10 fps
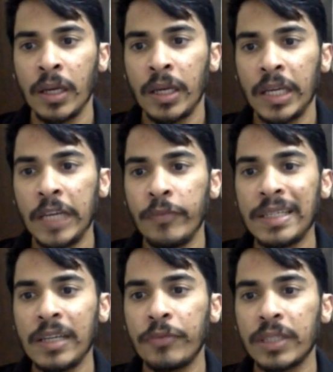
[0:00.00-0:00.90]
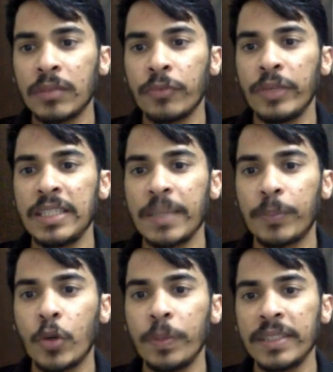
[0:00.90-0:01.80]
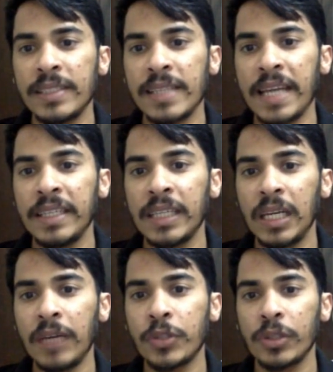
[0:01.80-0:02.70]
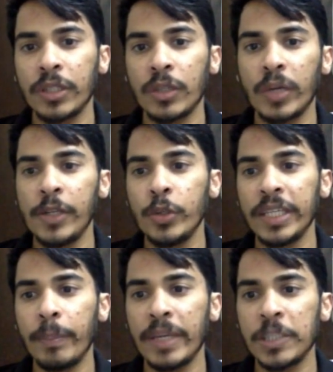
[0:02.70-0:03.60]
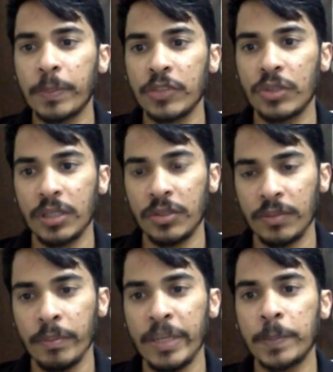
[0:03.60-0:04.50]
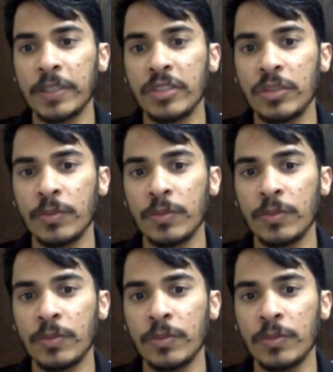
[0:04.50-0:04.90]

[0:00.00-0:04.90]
A weightlifter feels a pop in his anterior left shoulder while doing a bench press test. Bench press is